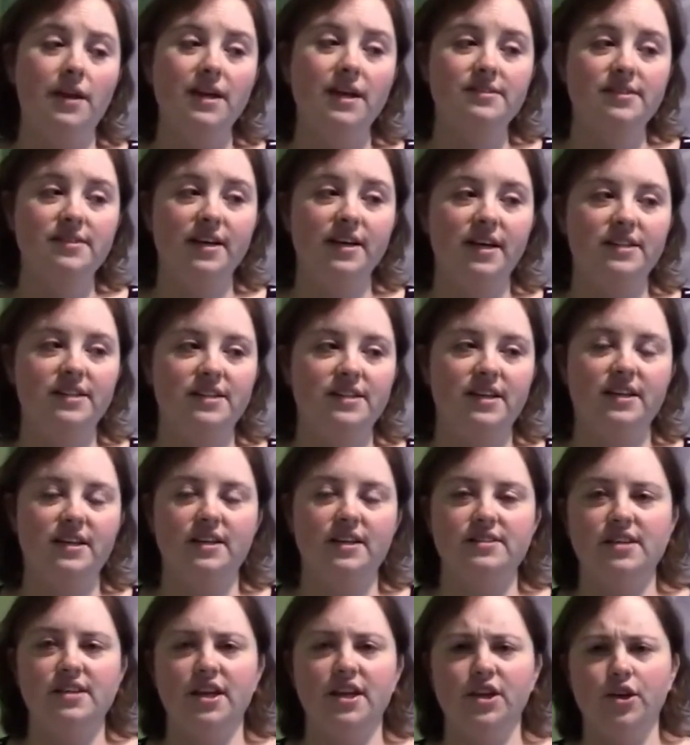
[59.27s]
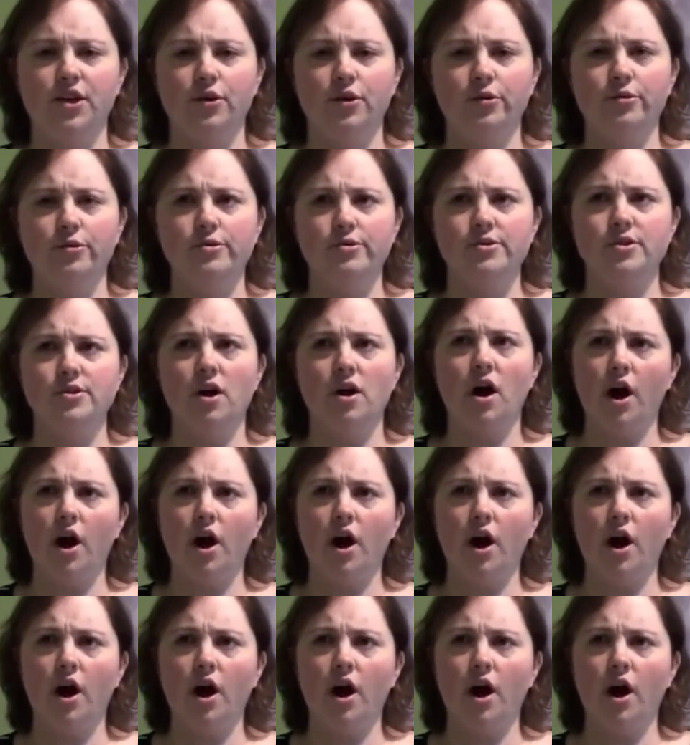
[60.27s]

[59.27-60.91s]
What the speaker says: next thing I did is I used